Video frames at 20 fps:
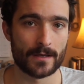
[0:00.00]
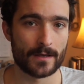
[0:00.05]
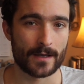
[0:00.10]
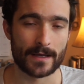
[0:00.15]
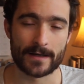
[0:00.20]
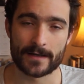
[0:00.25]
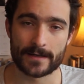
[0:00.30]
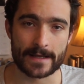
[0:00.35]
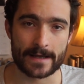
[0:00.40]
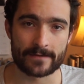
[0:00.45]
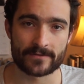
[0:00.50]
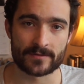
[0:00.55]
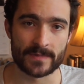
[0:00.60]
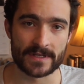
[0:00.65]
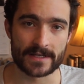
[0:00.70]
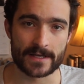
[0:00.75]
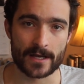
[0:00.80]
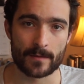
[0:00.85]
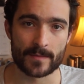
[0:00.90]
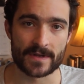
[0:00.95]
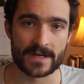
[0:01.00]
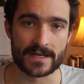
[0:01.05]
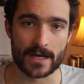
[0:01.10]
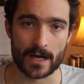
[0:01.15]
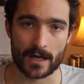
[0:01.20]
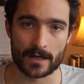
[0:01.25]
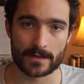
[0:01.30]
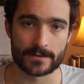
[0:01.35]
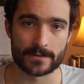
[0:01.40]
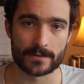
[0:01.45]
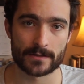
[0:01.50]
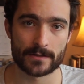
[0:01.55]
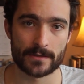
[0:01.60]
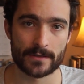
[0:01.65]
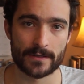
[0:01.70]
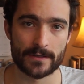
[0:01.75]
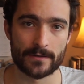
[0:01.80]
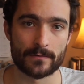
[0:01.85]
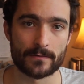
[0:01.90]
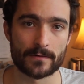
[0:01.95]
I didn't have to become a doctor
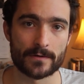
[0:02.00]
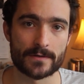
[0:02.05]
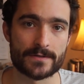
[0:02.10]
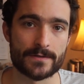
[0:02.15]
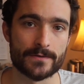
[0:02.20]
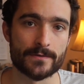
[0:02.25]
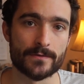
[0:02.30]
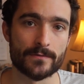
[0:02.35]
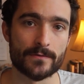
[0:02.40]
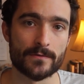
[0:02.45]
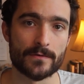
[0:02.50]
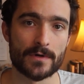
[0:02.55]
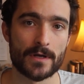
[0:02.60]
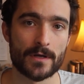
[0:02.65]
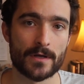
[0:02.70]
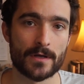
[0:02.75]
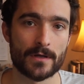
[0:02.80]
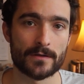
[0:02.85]
in order to